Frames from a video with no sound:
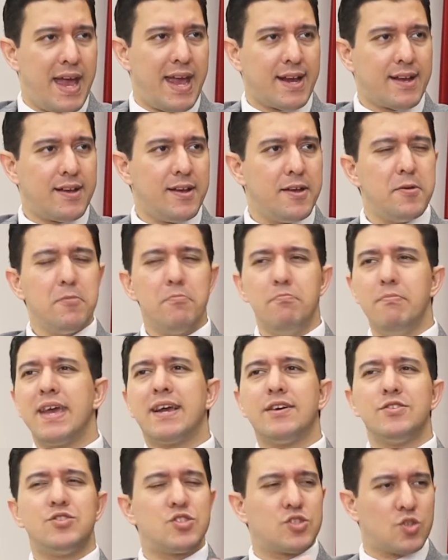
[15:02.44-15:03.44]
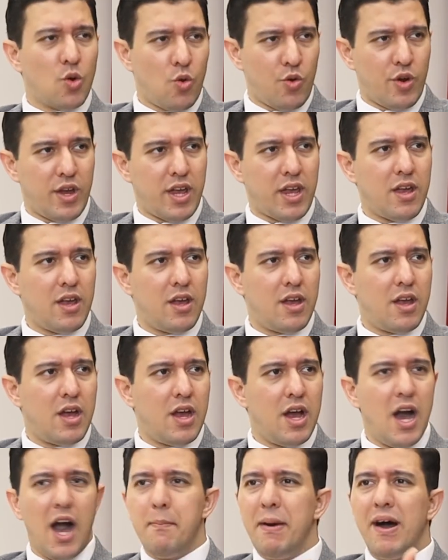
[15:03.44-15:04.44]
Bank make a story
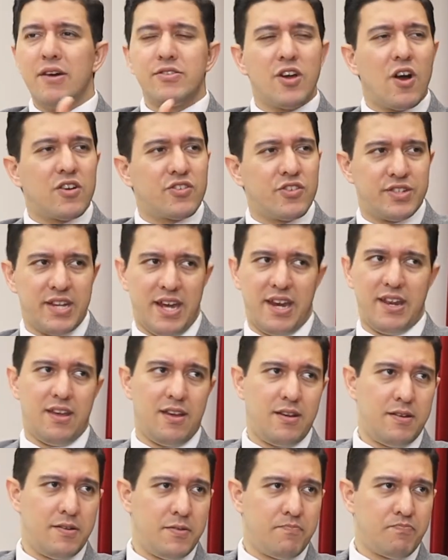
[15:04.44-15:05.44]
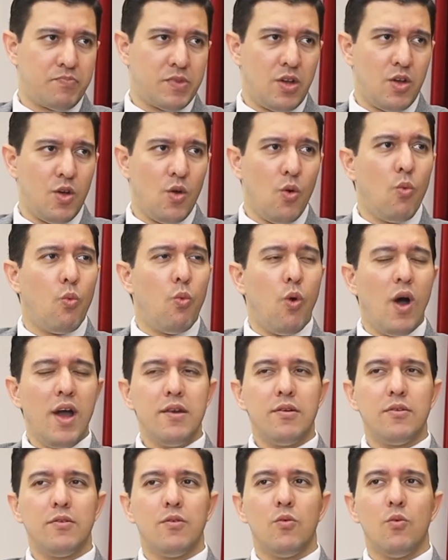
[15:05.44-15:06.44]
about Dr. Teddy?
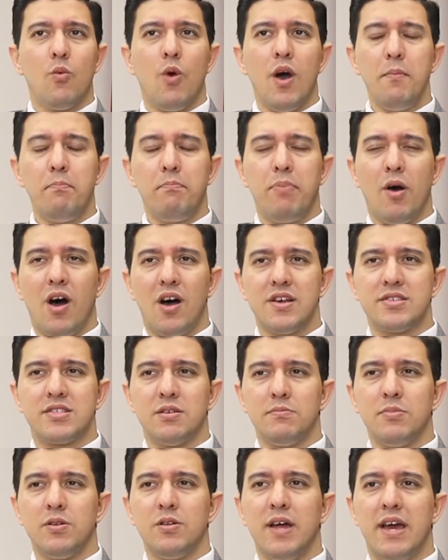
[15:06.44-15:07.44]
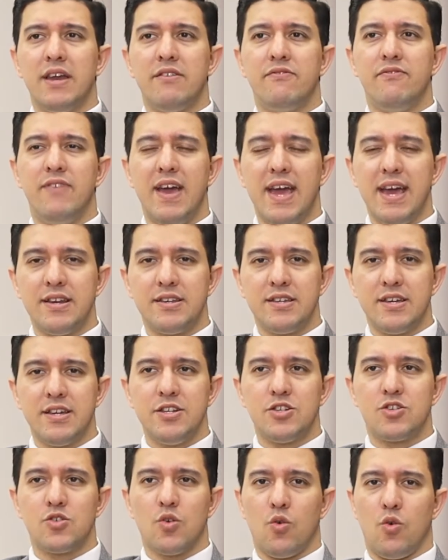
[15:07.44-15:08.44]
What possible
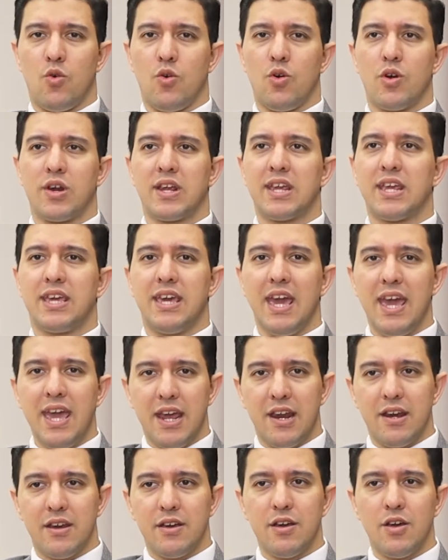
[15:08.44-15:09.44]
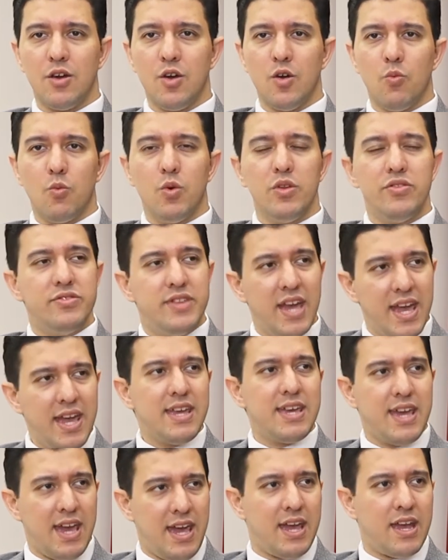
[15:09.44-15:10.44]
advantage or gain would
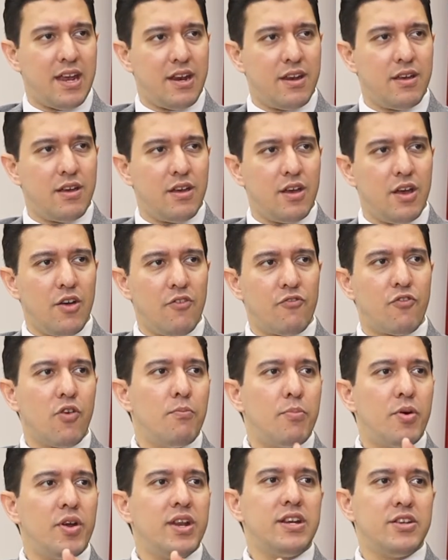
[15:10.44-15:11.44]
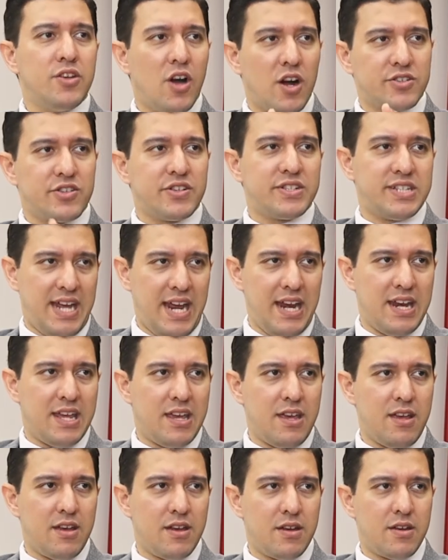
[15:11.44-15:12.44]
they gain from putting Dr.
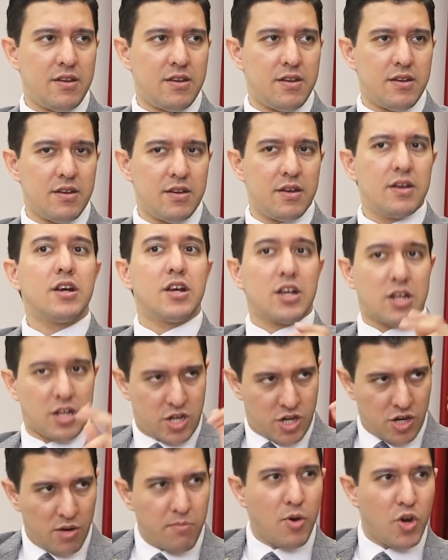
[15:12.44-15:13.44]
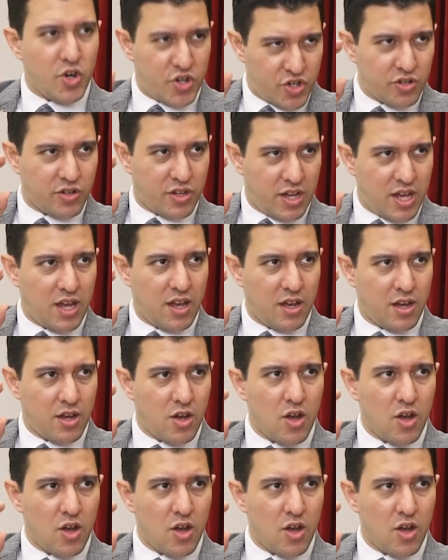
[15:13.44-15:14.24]
Teddy commercially?